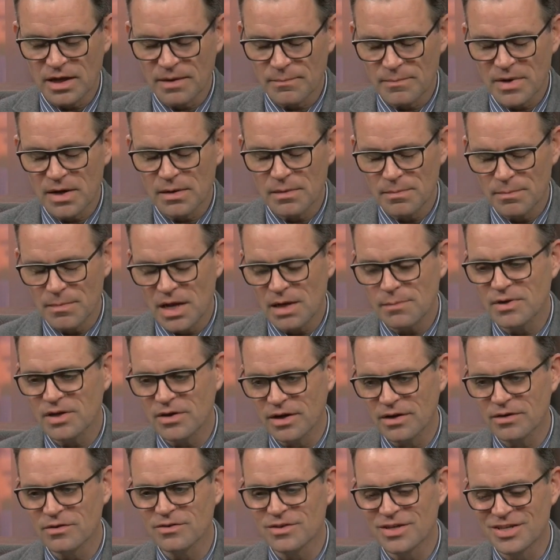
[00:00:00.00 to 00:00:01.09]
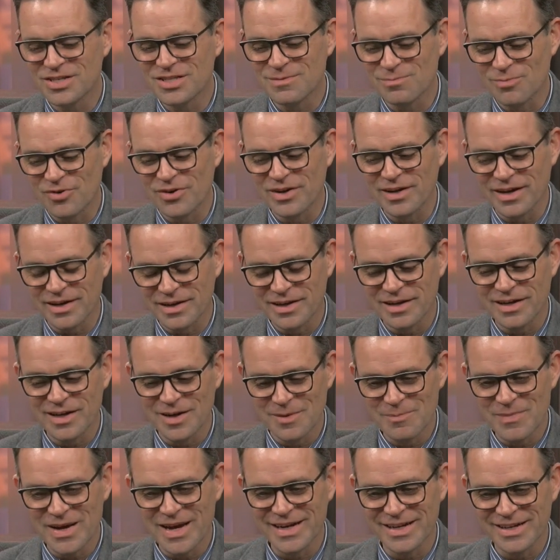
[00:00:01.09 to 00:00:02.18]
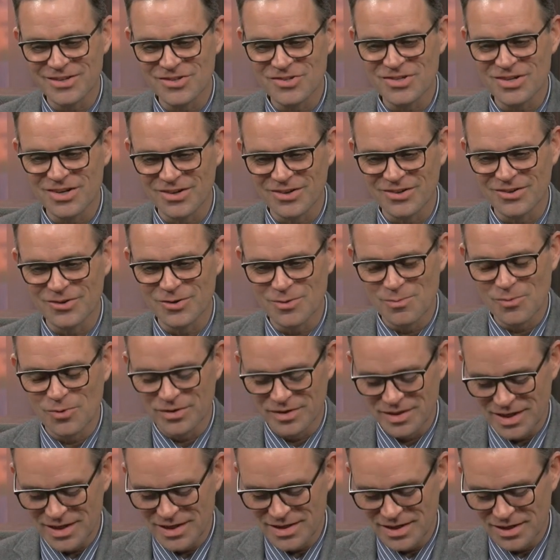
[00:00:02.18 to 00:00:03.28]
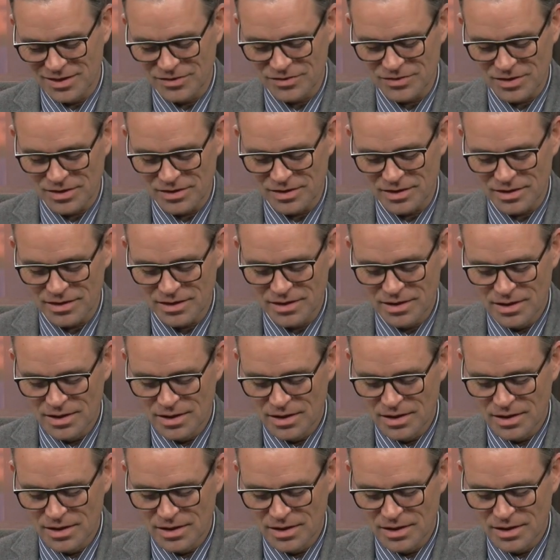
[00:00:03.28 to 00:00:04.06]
maybe later this spring, I can come back and share a little more details on it.